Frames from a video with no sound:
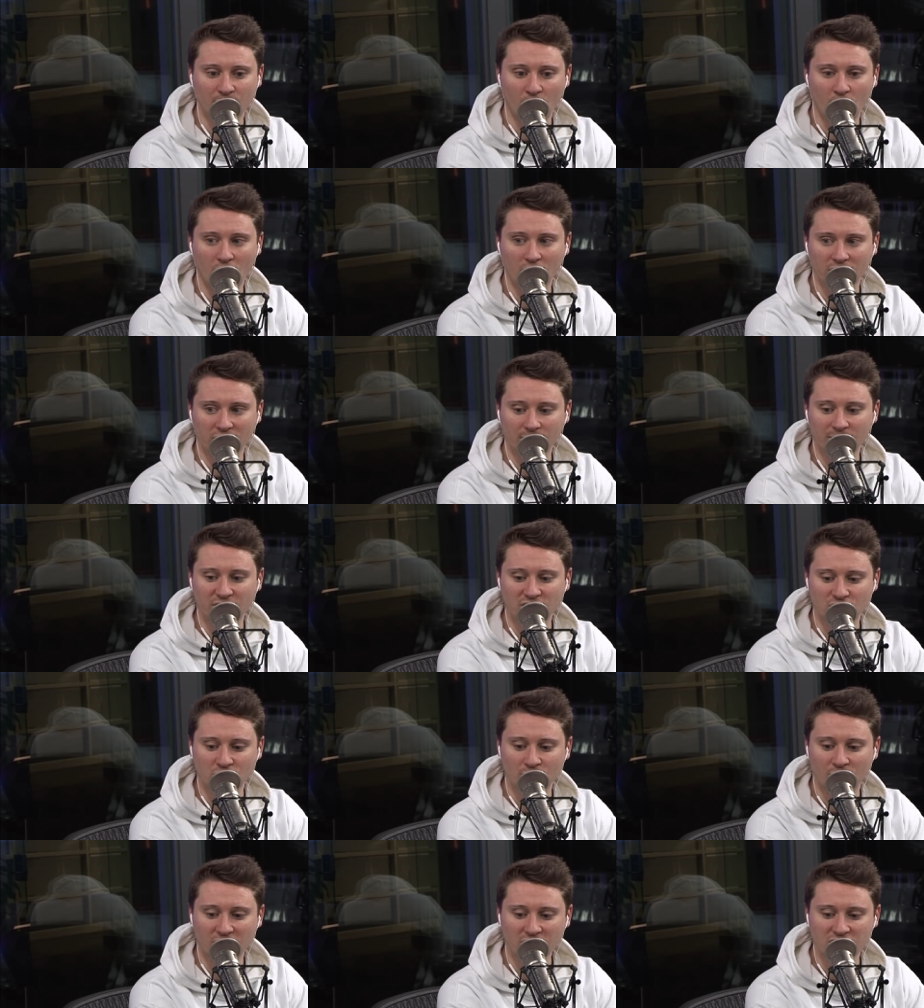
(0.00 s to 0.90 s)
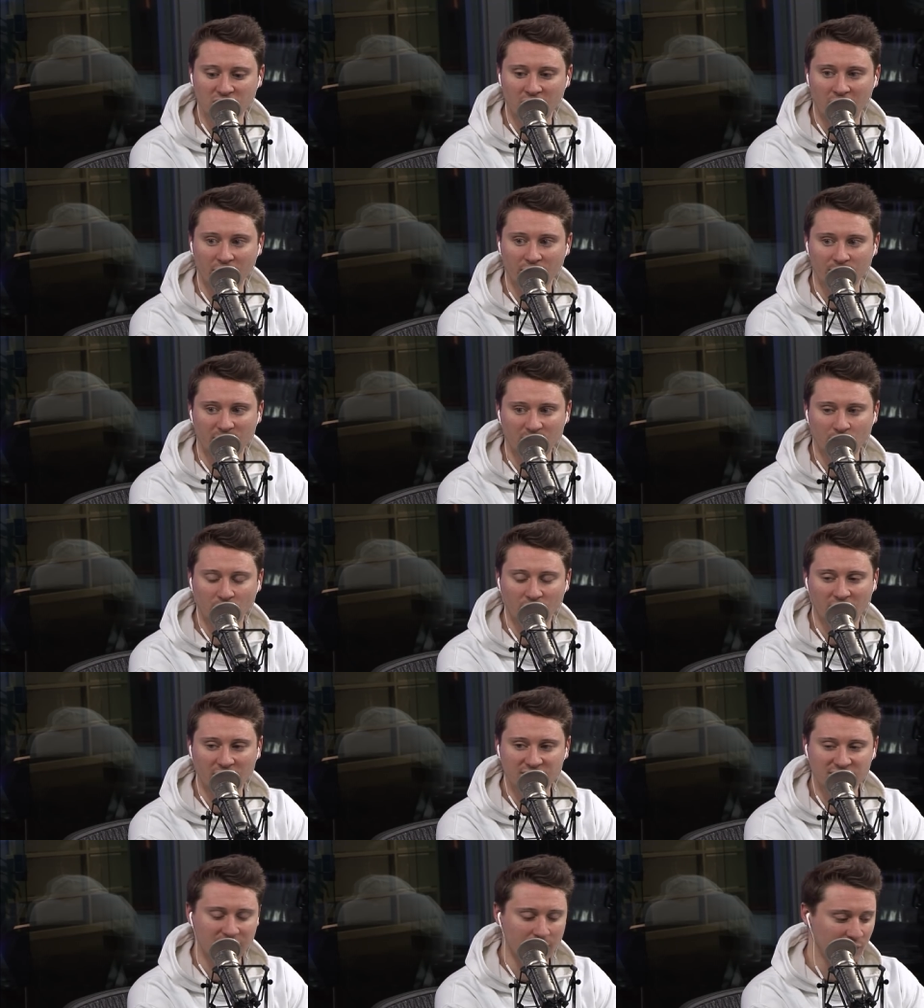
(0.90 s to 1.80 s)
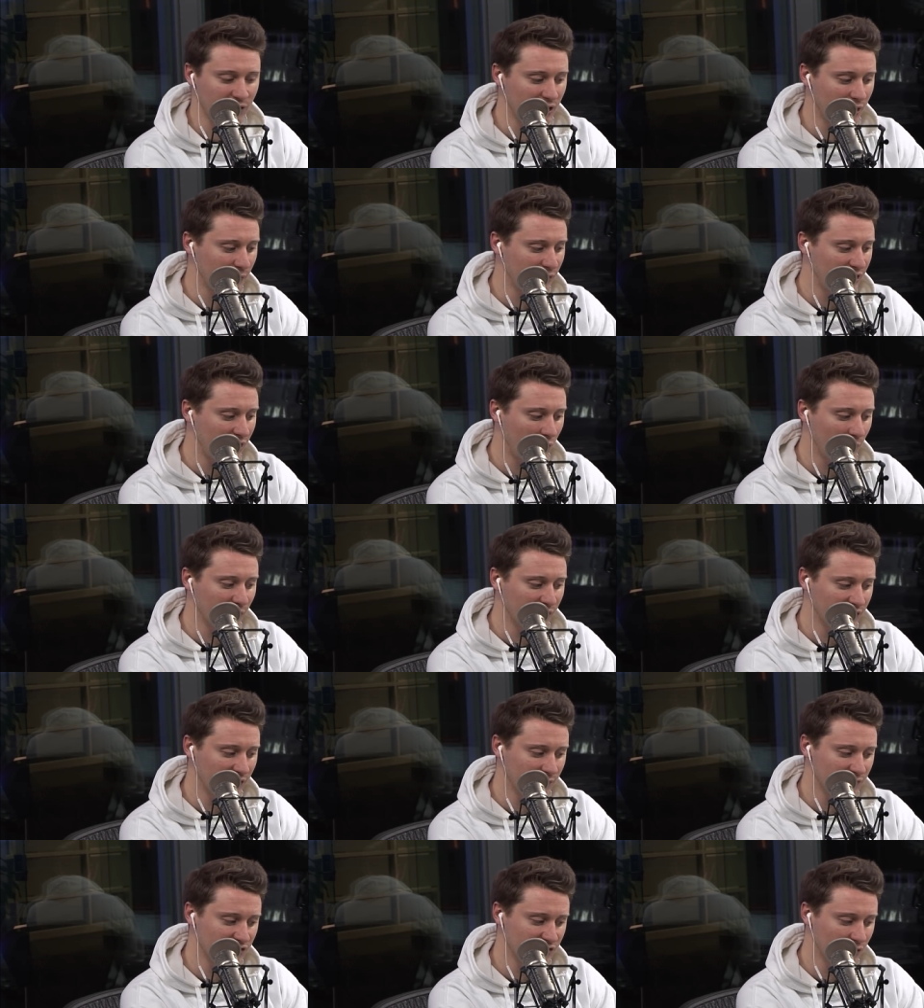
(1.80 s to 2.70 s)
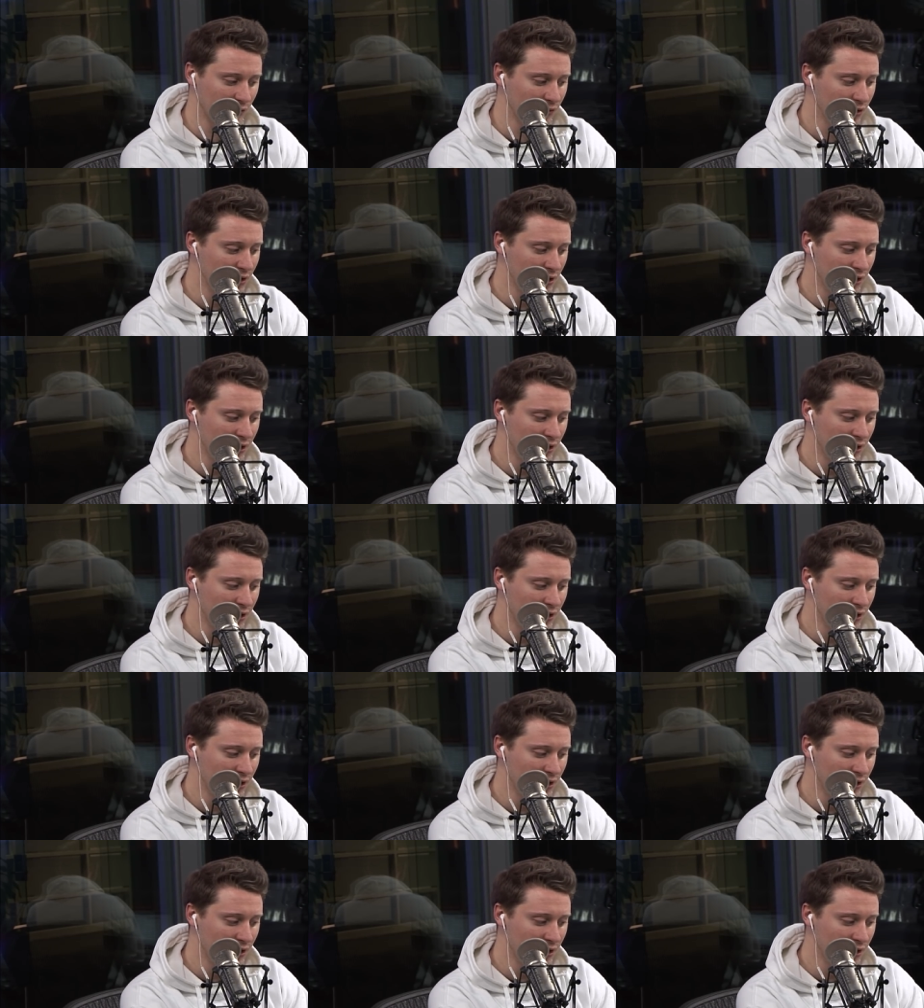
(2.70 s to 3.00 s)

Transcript: ball a little bit too much and other people not stepping up and helping him. So